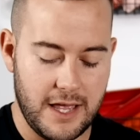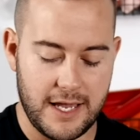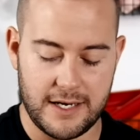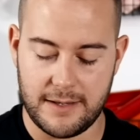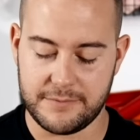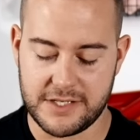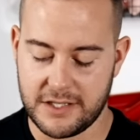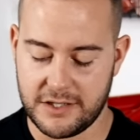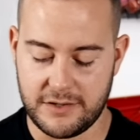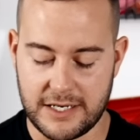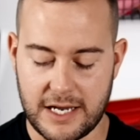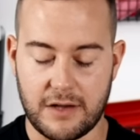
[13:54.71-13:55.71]
and I'm telling
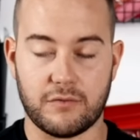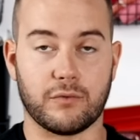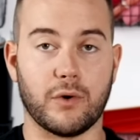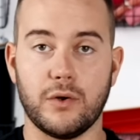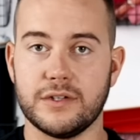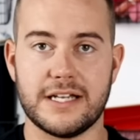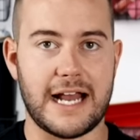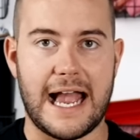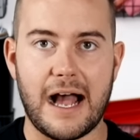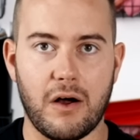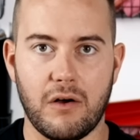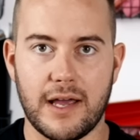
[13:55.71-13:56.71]
you, like I rolled it
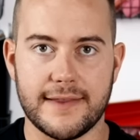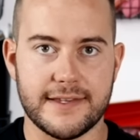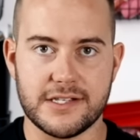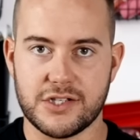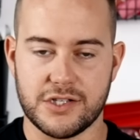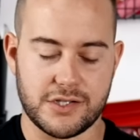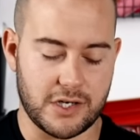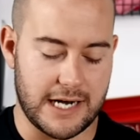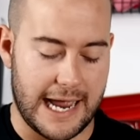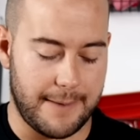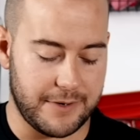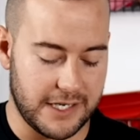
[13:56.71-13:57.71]
out and this just started
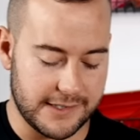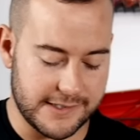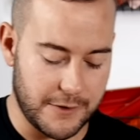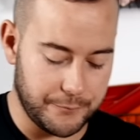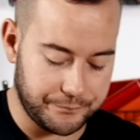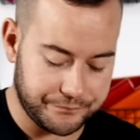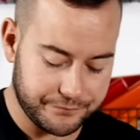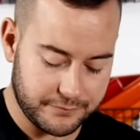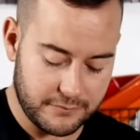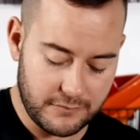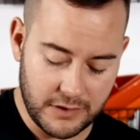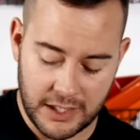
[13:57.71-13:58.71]
happening. So
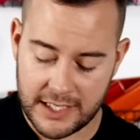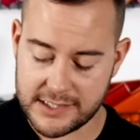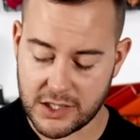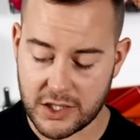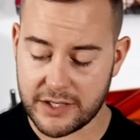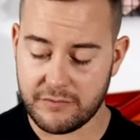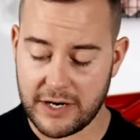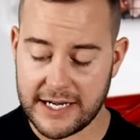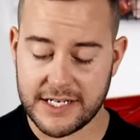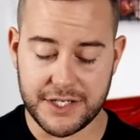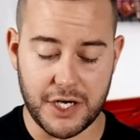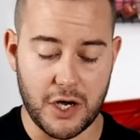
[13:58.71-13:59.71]
it's already
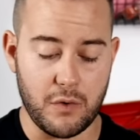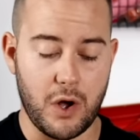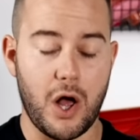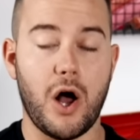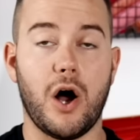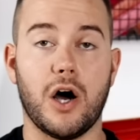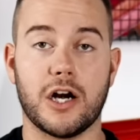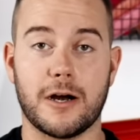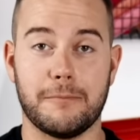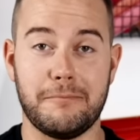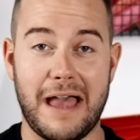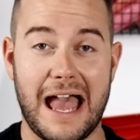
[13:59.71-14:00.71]
ready to go on
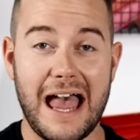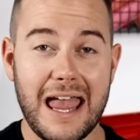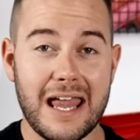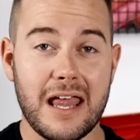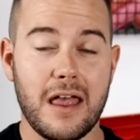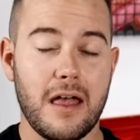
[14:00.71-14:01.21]
our mat.